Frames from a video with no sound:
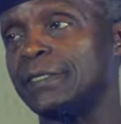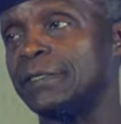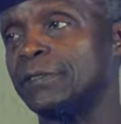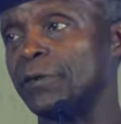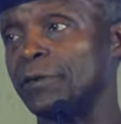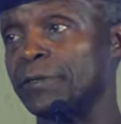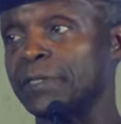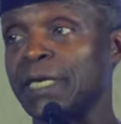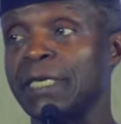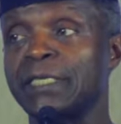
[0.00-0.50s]
the
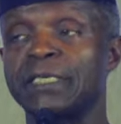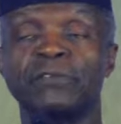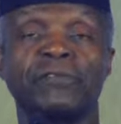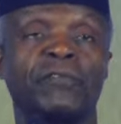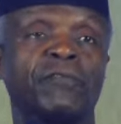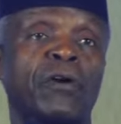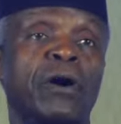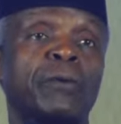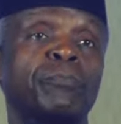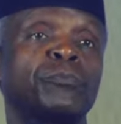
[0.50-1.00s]
successes
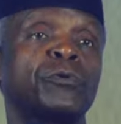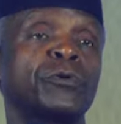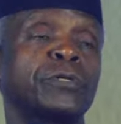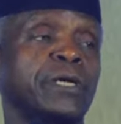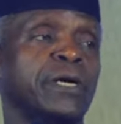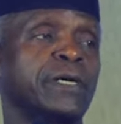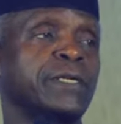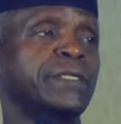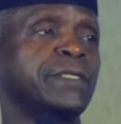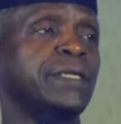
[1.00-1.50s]
of our
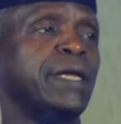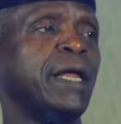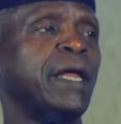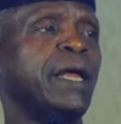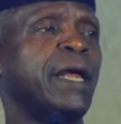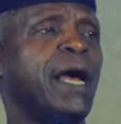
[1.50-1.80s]
products,